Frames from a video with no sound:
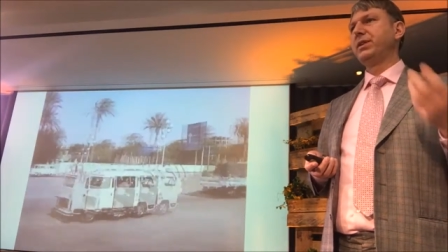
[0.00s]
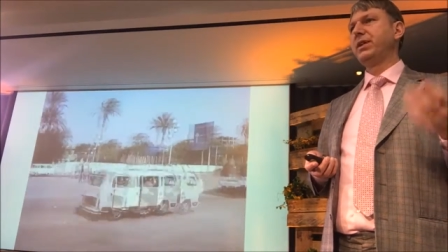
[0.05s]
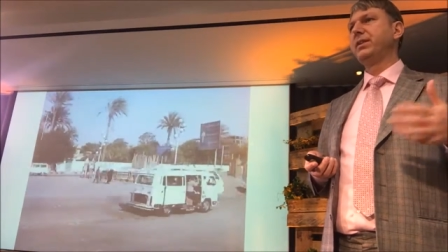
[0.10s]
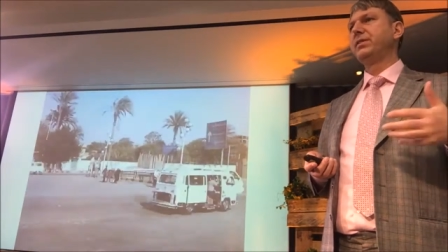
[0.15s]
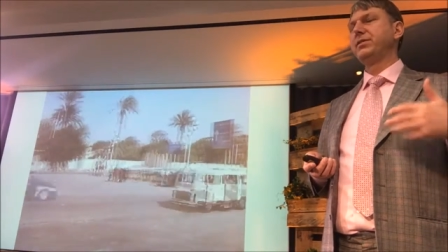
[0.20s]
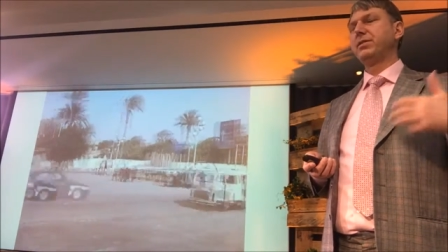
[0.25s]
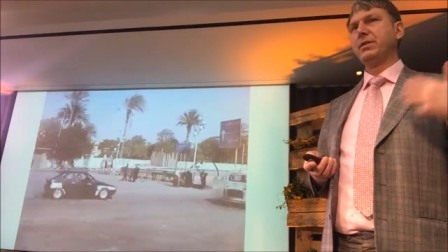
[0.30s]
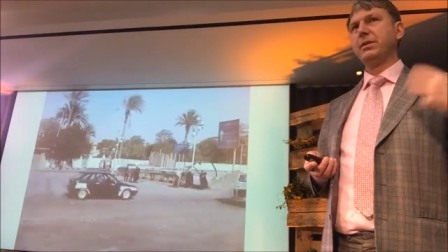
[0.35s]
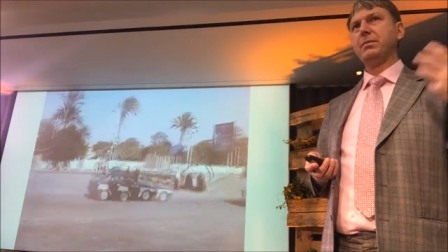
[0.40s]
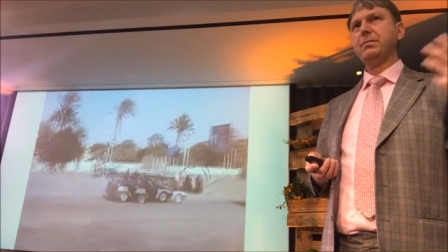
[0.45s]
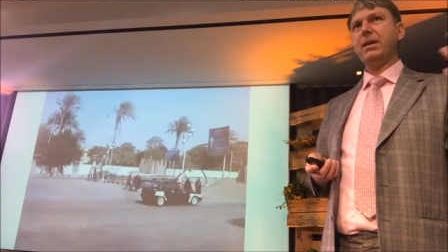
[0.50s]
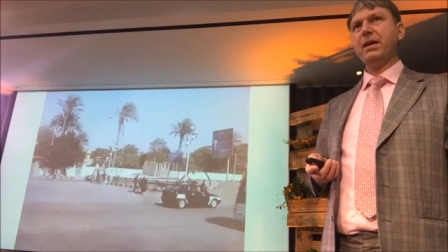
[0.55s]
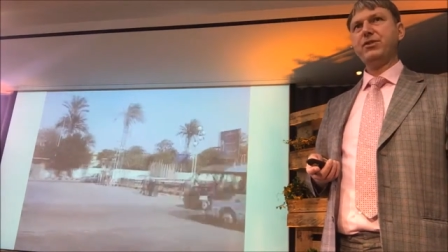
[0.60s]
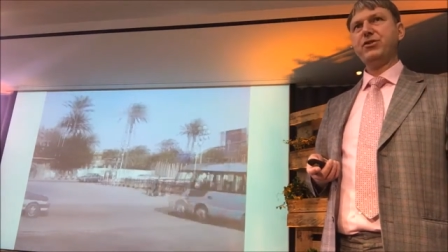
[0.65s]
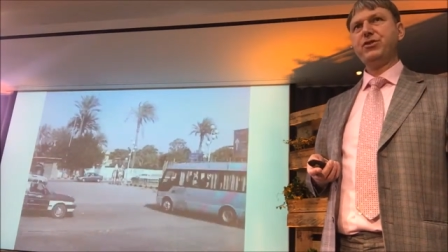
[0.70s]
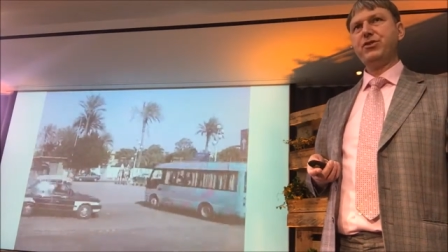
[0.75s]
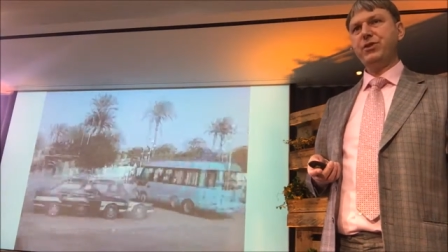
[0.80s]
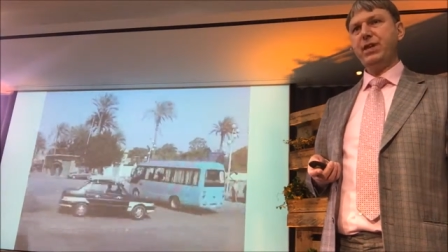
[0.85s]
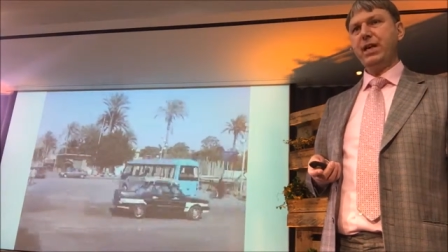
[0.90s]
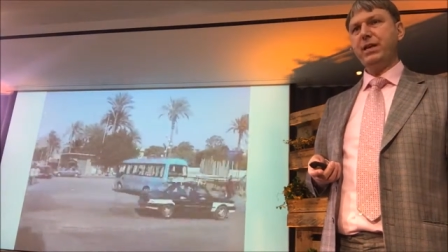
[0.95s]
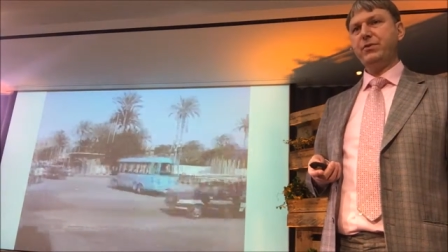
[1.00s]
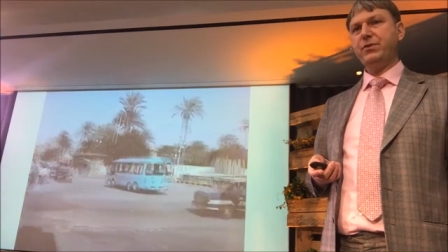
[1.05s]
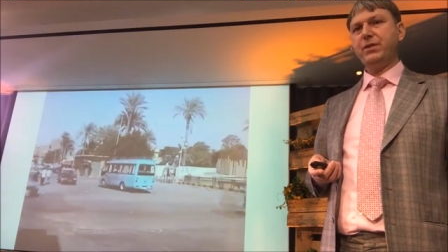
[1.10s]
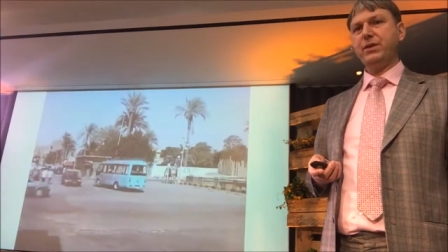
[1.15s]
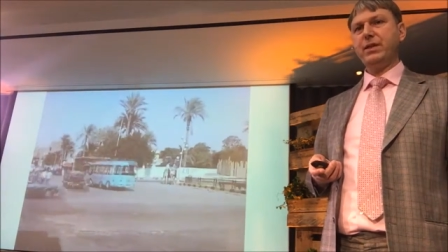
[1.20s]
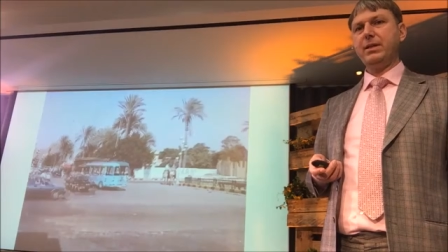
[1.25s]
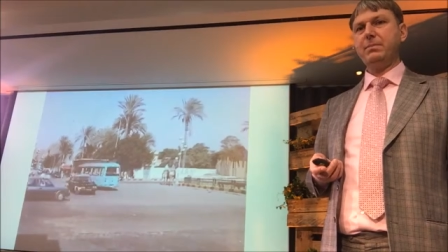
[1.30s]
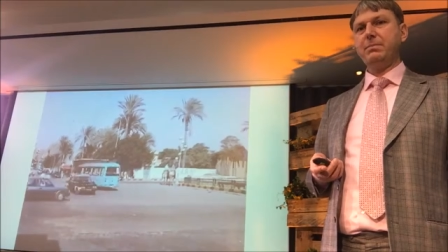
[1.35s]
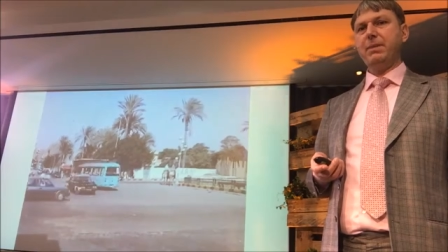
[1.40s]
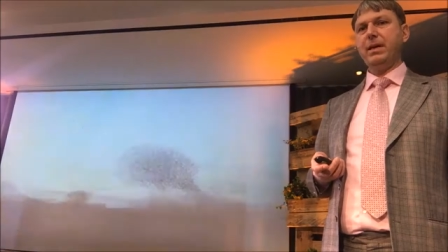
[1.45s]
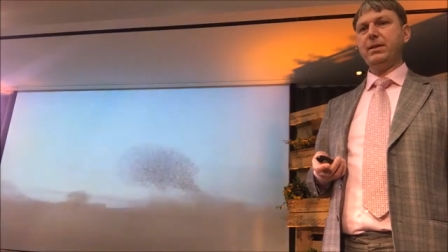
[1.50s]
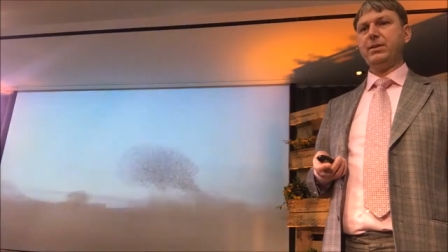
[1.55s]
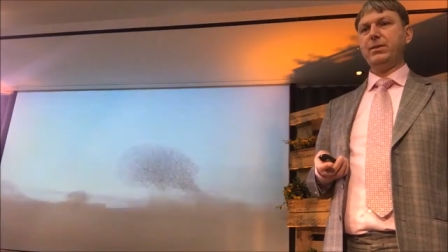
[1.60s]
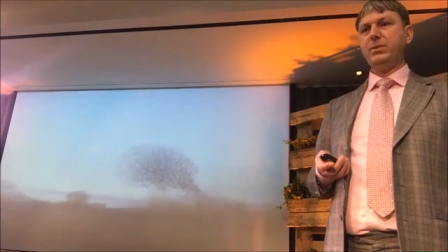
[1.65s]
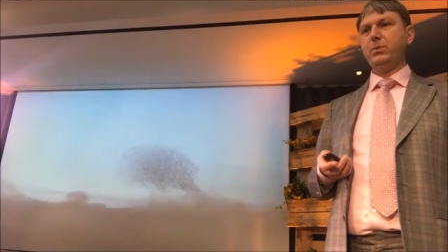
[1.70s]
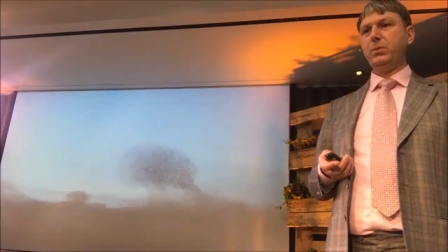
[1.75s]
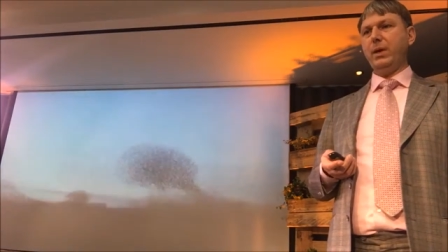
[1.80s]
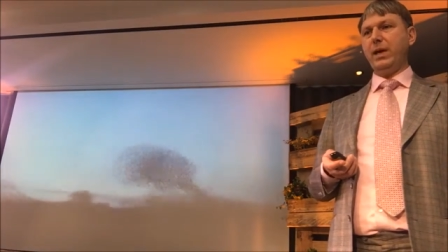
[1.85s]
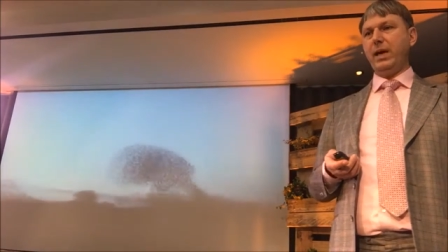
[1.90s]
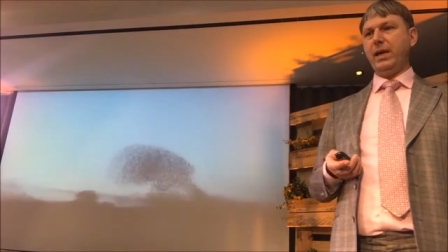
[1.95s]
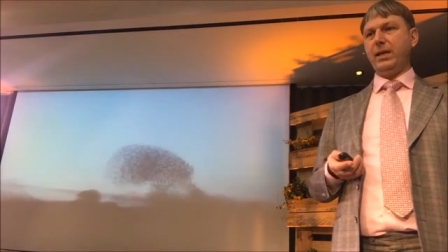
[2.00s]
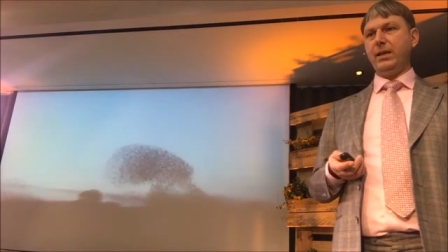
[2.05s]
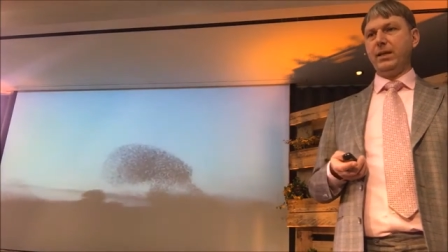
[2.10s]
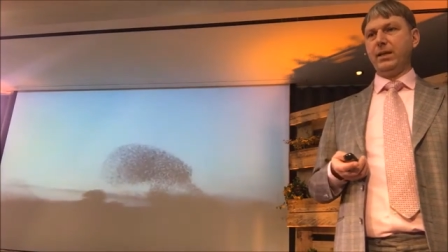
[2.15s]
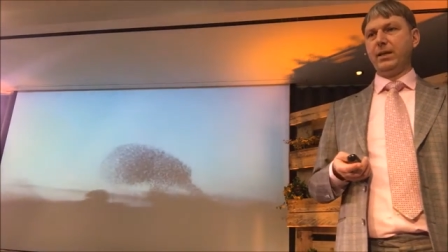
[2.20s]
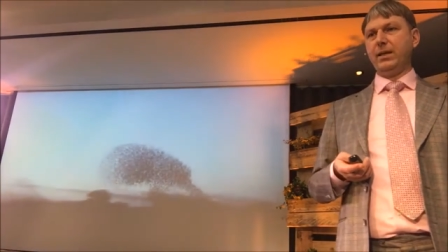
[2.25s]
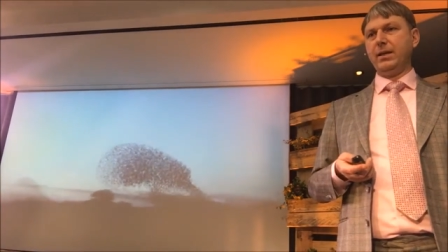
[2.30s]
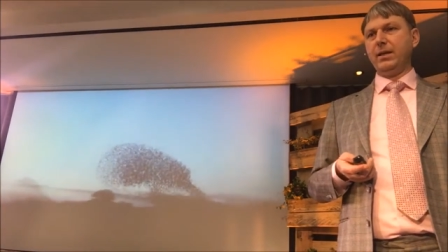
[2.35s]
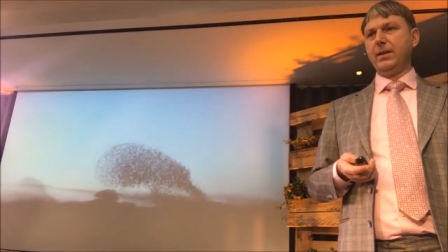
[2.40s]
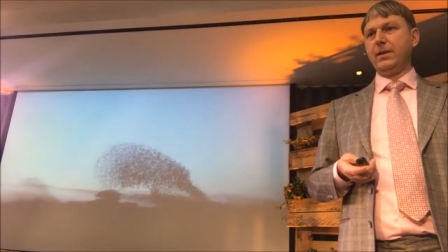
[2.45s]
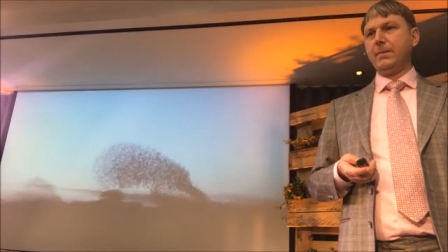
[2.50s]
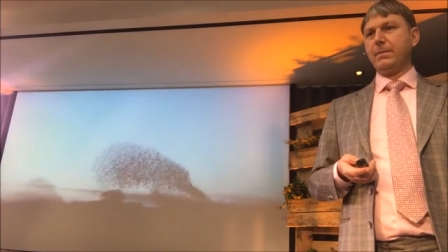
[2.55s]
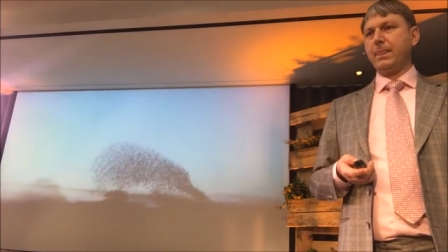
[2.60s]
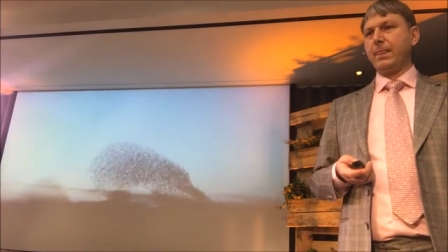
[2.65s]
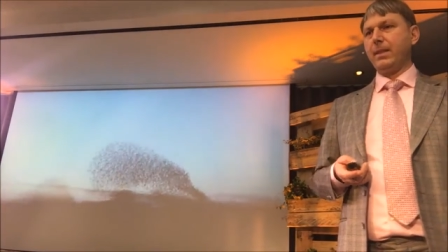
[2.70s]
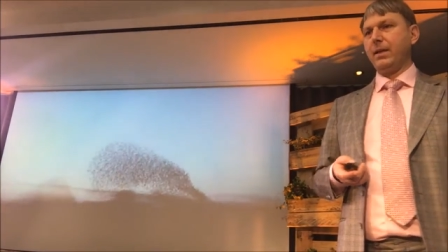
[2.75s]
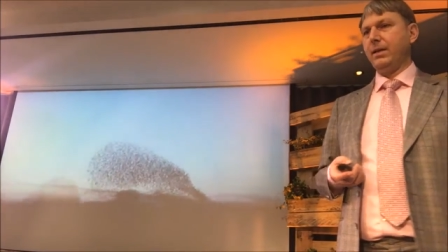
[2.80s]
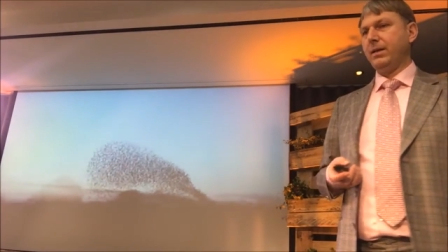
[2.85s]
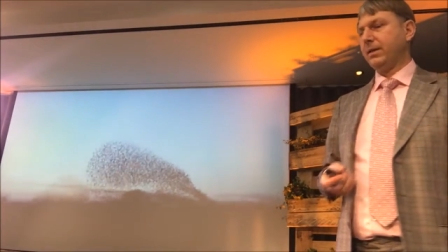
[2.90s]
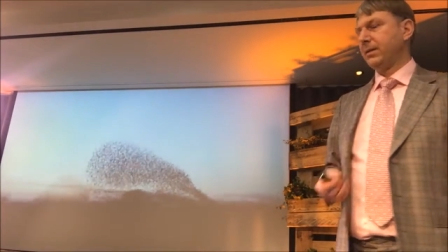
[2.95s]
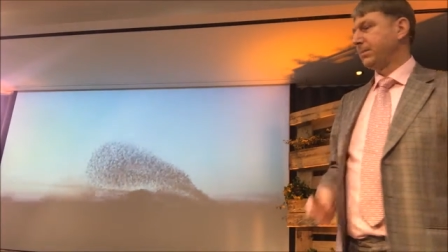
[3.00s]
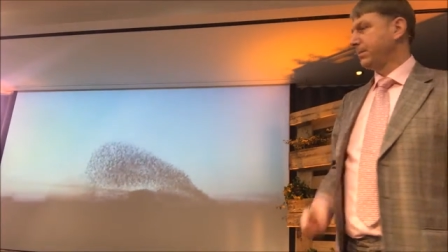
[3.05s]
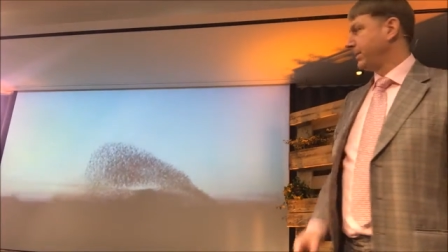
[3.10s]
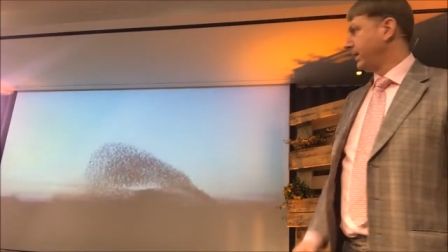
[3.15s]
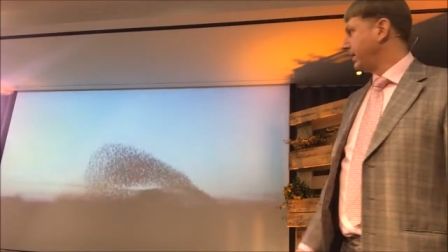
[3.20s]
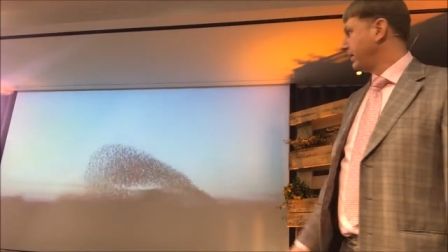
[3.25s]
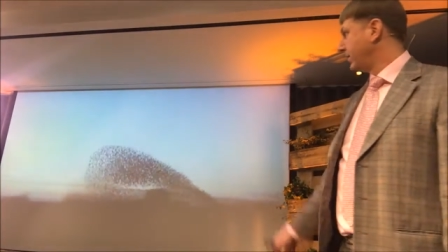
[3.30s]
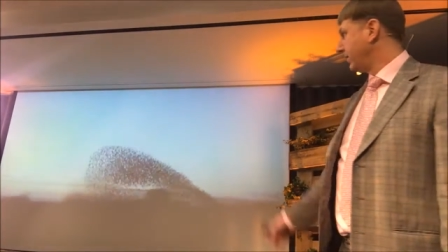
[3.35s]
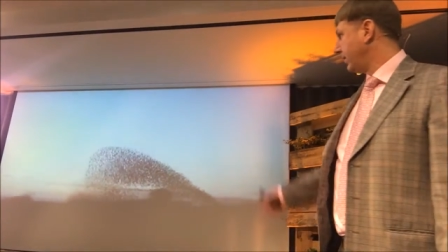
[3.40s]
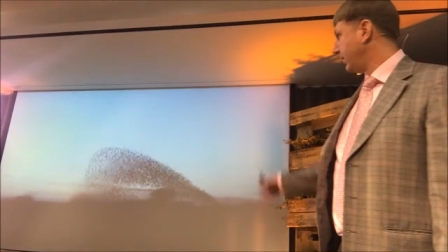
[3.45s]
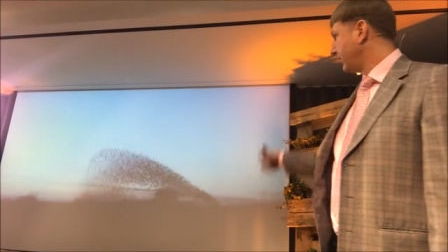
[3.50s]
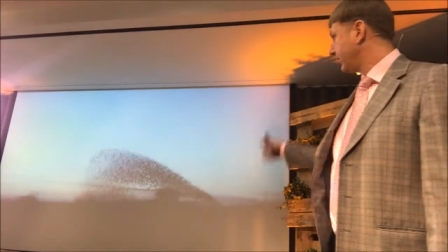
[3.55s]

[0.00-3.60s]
Things in a much safer and better way. Um, and